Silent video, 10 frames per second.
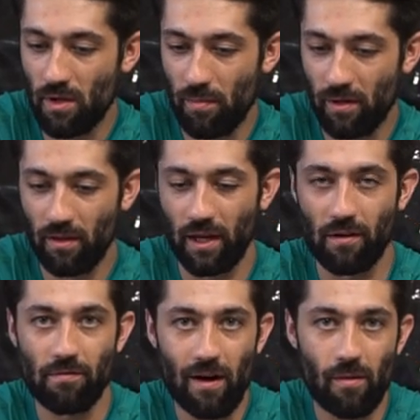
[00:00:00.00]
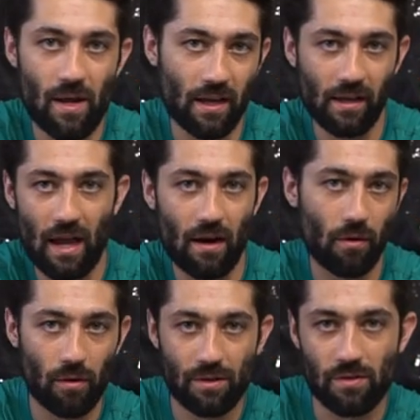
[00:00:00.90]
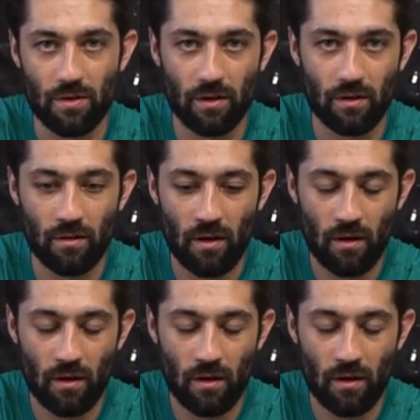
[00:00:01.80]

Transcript: up into like a fire making category, so you can